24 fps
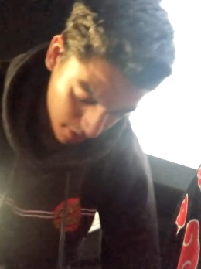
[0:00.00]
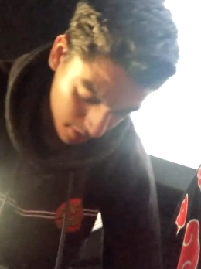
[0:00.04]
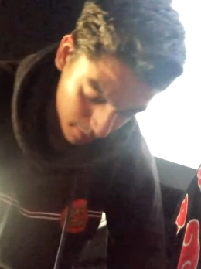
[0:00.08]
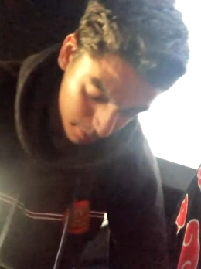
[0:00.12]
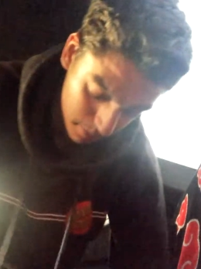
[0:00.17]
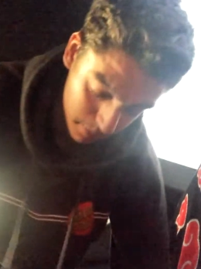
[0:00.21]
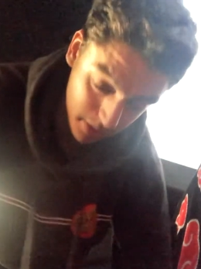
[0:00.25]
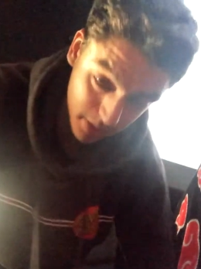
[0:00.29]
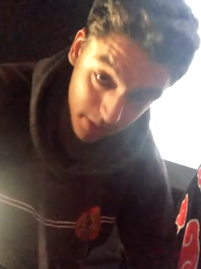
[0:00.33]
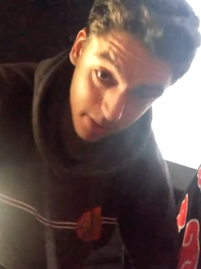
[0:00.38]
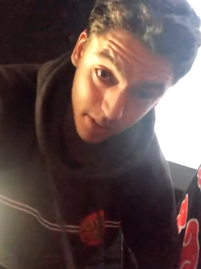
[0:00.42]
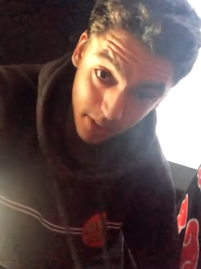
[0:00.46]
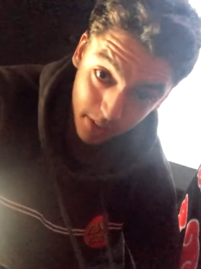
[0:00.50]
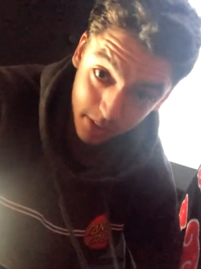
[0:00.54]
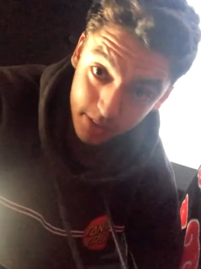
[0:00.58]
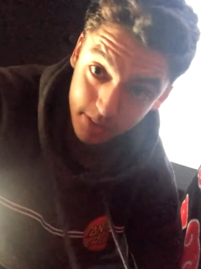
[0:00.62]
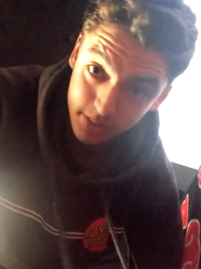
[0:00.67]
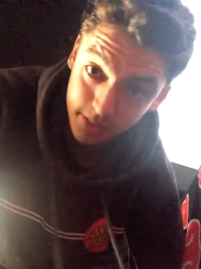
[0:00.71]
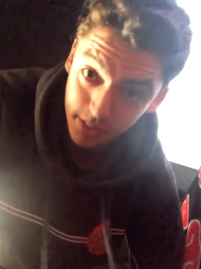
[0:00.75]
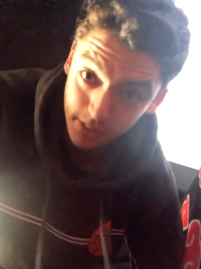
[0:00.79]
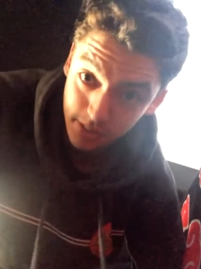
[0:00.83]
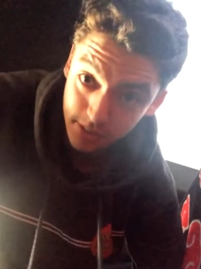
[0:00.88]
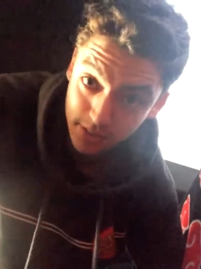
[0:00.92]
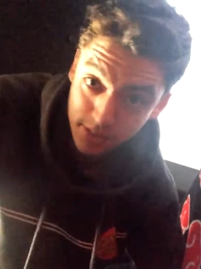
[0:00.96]
Being like
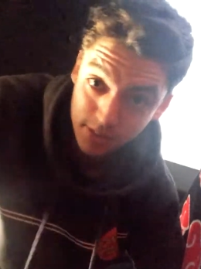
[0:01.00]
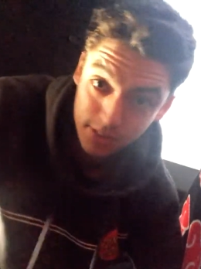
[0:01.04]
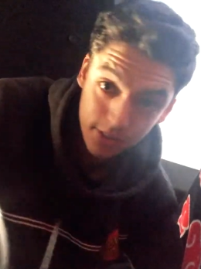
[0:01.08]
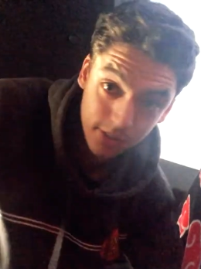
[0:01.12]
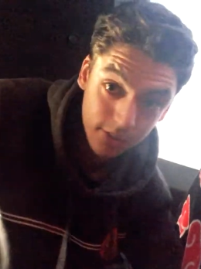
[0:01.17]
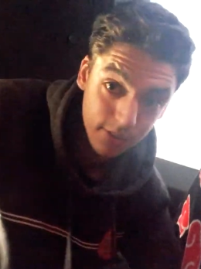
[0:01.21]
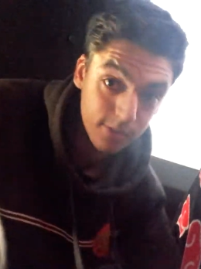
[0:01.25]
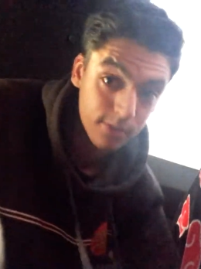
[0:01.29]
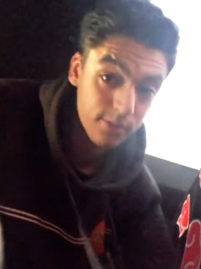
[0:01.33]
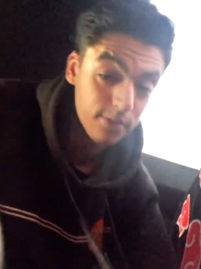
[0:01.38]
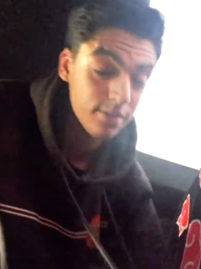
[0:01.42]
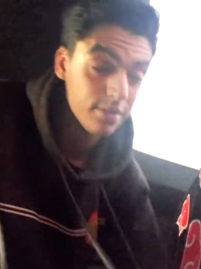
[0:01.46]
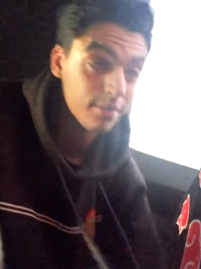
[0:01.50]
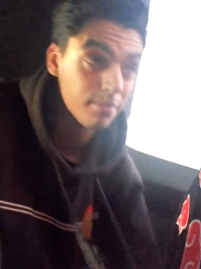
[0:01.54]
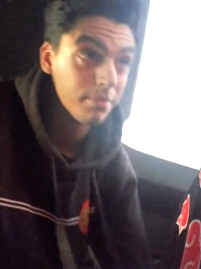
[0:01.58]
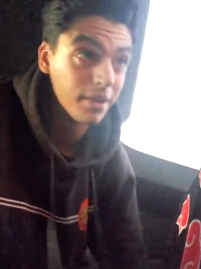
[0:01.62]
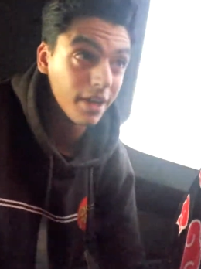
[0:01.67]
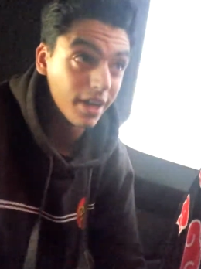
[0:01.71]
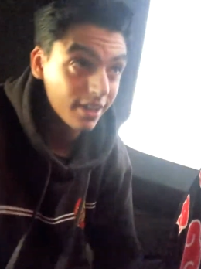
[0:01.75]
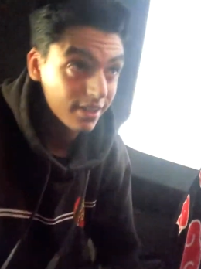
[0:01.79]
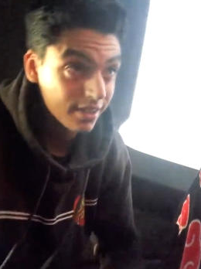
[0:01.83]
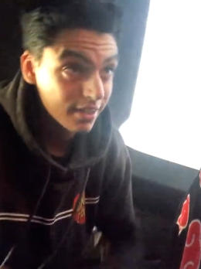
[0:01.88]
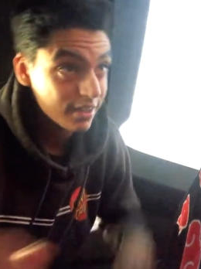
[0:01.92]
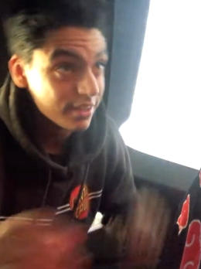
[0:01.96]
6'2" in the
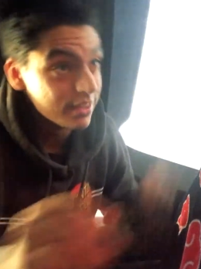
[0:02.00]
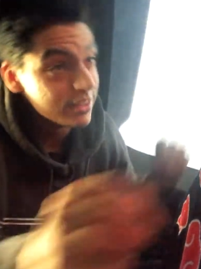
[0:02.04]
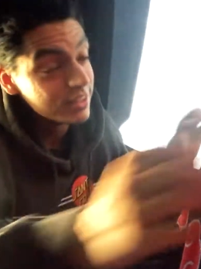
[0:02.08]
back of these